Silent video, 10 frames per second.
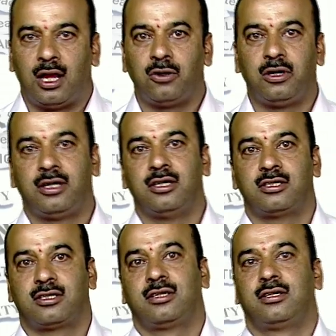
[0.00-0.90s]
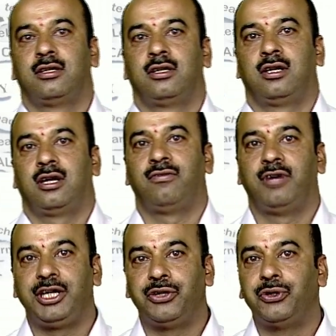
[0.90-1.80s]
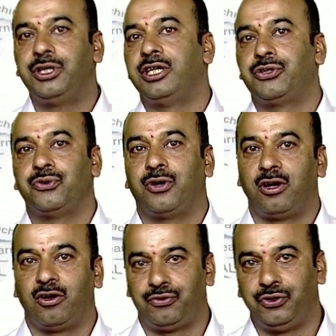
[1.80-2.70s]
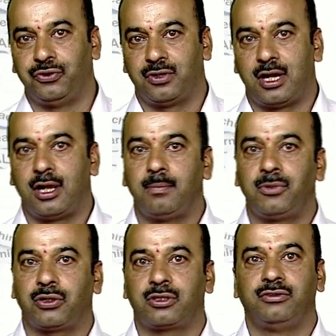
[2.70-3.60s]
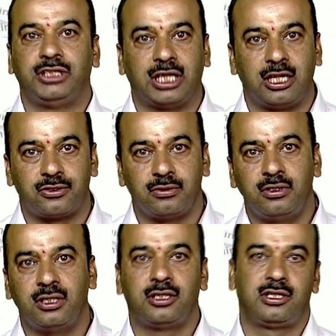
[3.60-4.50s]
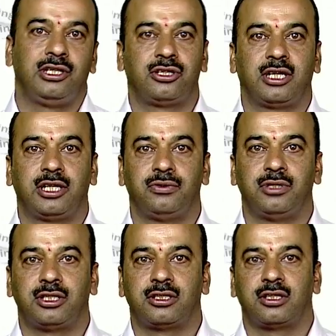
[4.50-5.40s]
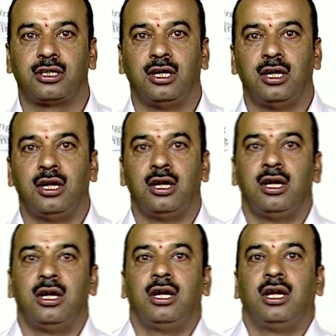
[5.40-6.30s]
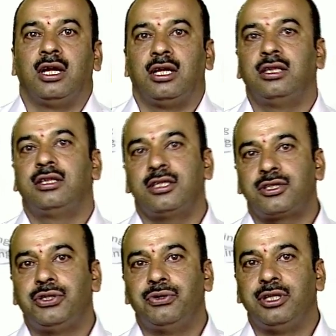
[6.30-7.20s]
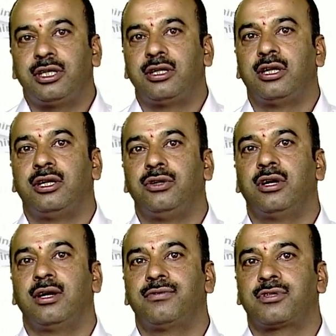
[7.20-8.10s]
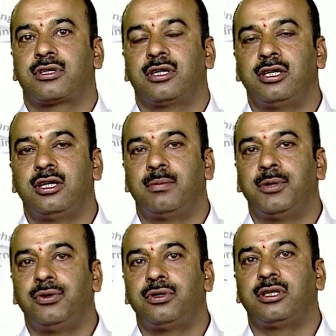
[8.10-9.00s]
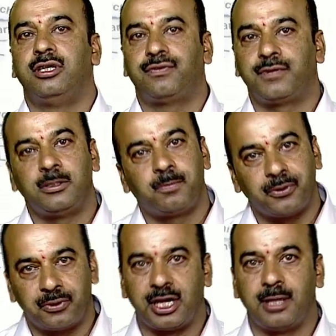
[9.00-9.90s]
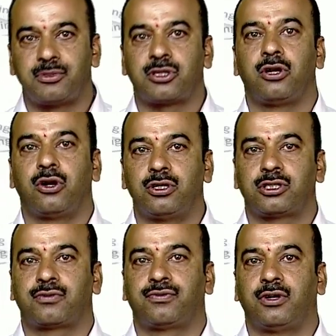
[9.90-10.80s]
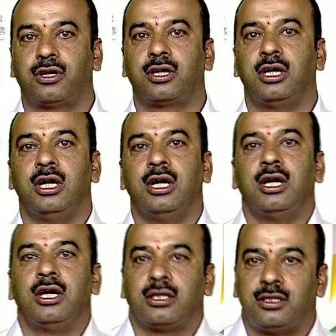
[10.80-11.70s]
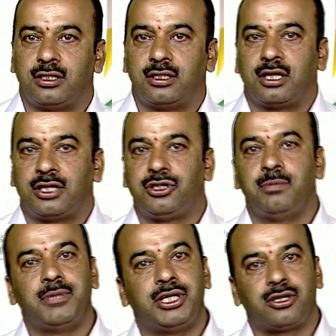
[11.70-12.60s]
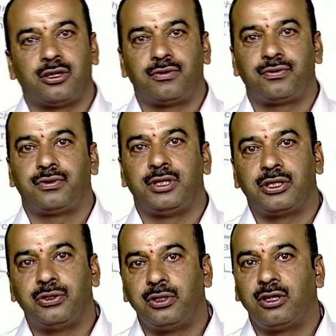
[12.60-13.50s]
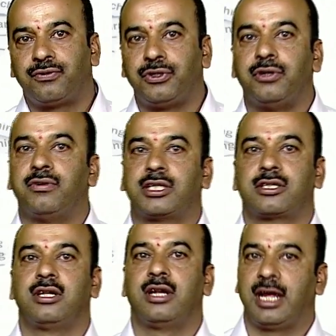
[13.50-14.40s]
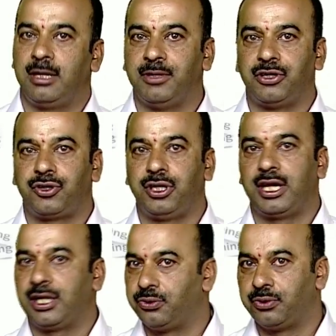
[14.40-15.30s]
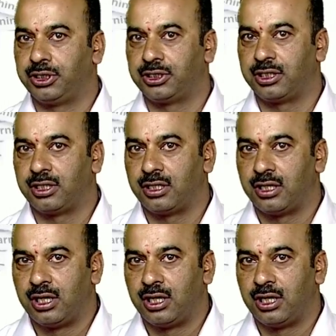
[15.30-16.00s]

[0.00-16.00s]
Hello learners, a very good day to all of you. I am Dr. Vishal Sood, teacher educator. In this unit, you have studied about different programs launched for the achievement of the goal of universal elementary education.